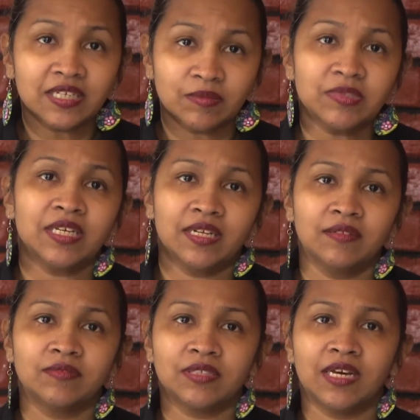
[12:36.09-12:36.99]

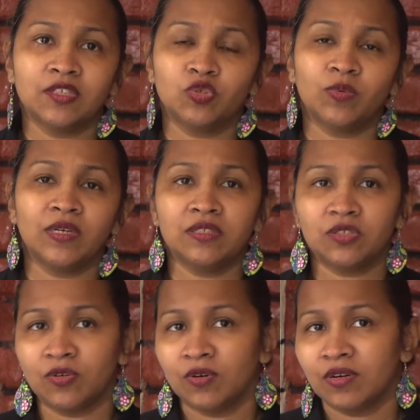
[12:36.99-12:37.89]
themselves as to what is
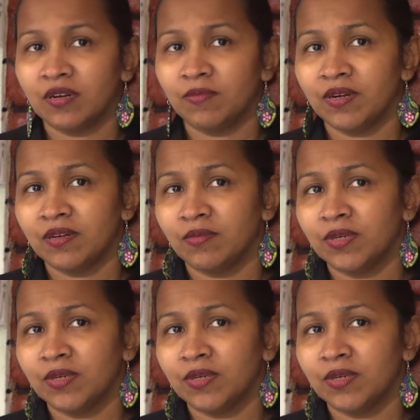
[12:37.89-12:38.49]
wrong and what,